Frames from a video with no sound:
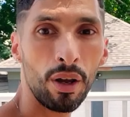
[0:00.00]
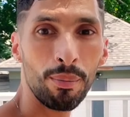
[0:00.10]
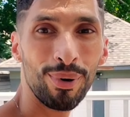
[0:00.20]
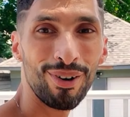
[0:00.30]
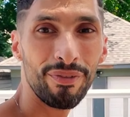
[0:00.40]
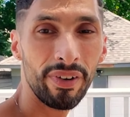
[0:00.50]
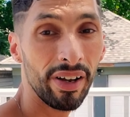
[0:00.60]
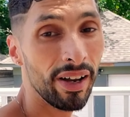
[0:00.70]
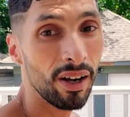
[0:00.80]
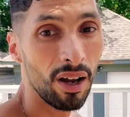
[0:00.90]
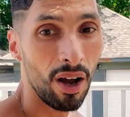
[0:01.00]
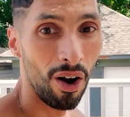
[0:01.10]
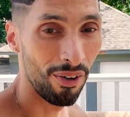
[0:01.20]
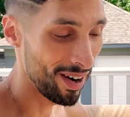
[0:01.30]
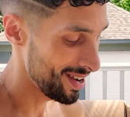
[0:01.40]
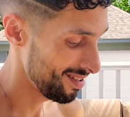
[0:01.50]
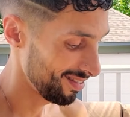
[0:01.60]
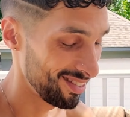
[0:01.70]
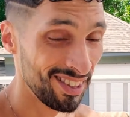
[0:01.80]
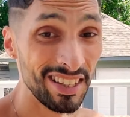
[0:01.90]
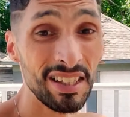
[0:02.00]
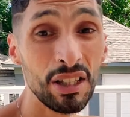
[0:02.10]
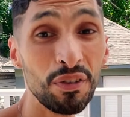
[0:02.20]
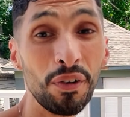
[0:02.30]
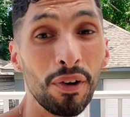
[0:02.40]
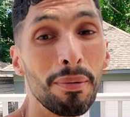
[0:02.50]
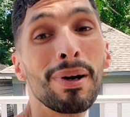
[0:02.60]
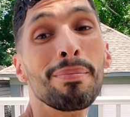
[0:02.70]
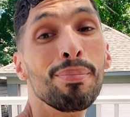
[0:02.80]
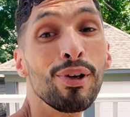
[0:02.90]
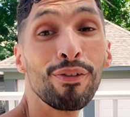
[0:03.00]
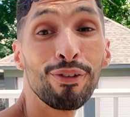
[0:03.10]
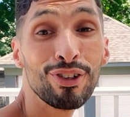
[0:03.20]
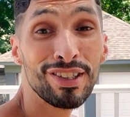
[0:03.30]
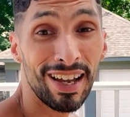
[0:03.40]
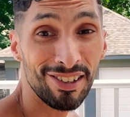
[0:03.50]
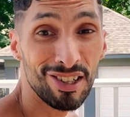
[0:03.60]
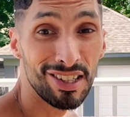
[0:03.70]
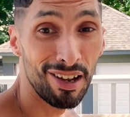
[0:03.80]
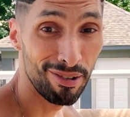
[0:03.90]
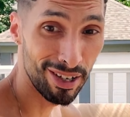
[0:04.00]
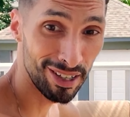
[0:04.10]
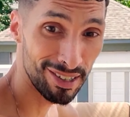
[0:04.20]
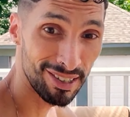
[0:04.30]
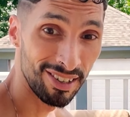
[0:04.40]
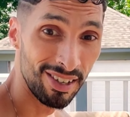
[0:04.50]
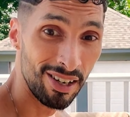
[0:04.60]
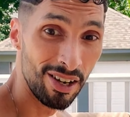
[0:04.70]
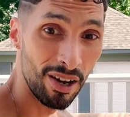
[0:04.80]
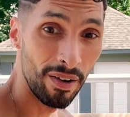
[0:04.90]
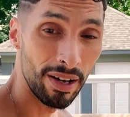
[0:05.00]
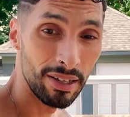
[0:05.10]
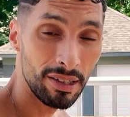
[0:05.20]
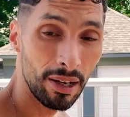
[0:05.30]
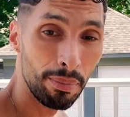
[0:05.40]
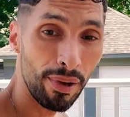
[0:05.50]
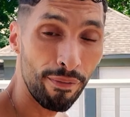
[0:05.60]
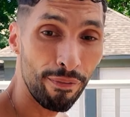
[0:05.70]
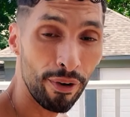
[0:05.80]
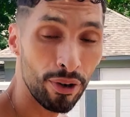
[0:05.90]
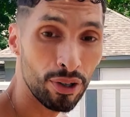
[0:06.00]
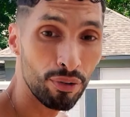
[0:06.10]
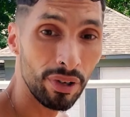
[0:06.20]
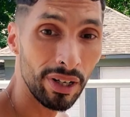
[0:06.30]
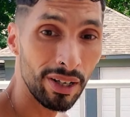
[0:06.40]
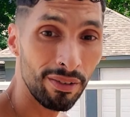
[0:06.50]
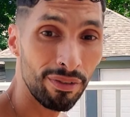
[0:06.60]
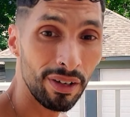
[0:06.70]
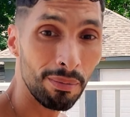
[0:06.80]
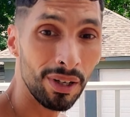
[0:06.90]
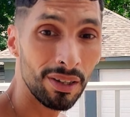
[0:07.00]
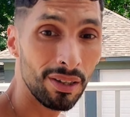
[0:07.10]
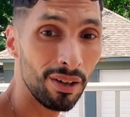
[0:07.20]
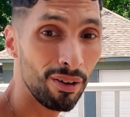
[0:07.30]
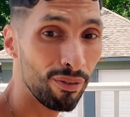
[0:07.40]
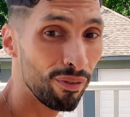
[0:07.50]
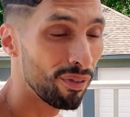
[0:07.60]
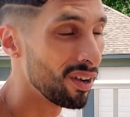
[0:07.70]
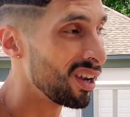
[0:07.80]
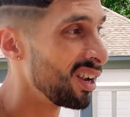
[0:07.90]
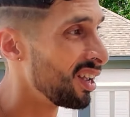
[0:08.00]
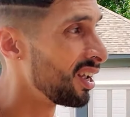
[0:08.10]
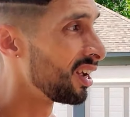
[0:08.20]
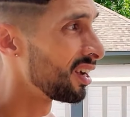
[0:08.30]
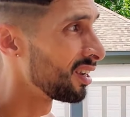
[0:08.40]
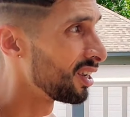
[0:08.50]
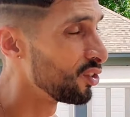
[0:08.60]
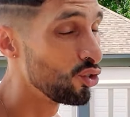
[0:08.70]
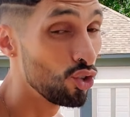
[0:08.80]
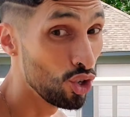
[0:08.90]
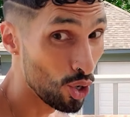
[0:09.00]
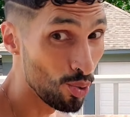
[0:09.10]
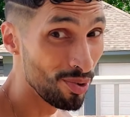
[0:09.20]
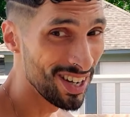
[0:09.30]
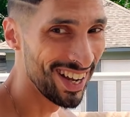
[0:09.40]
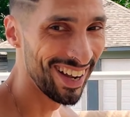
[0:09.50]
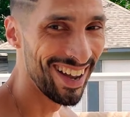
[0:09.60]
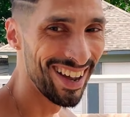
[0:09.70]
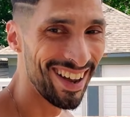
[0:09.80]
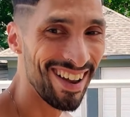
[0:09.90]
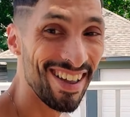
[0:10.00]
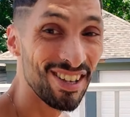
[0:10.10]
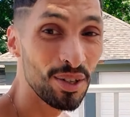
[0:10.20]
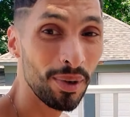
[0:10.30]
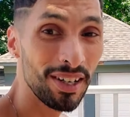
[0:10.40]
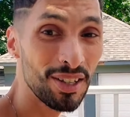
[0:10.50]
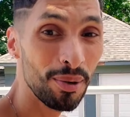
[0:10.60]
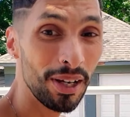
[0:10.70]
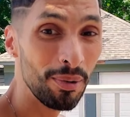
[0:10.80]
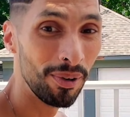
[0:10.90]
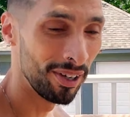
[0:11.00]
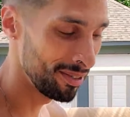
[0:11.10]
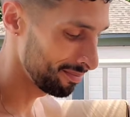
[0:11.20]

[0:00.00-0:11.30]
Perfect. All right, this is for my beautiful Sagittarius. All right, it's going to be your first reading for the month of June 2021.